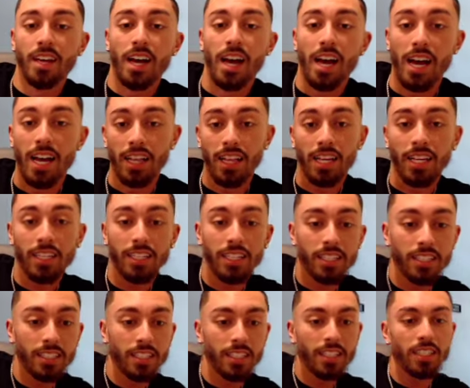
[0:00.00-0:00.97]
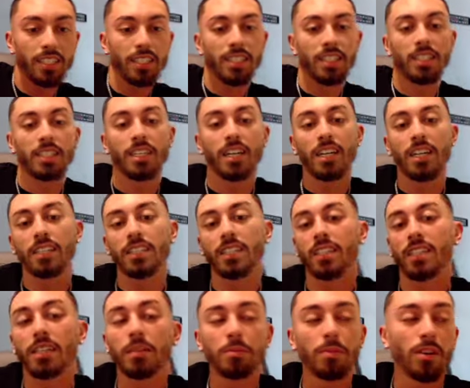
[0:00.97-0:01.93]
I like this shit, guys, I
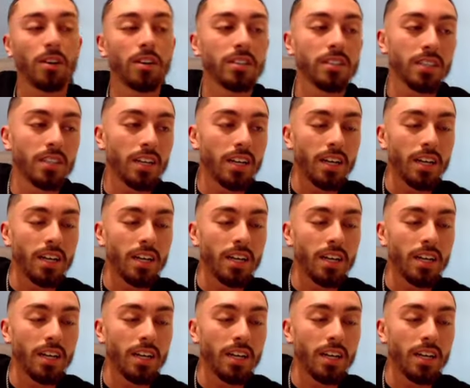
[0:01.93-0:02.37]
keep pausing it,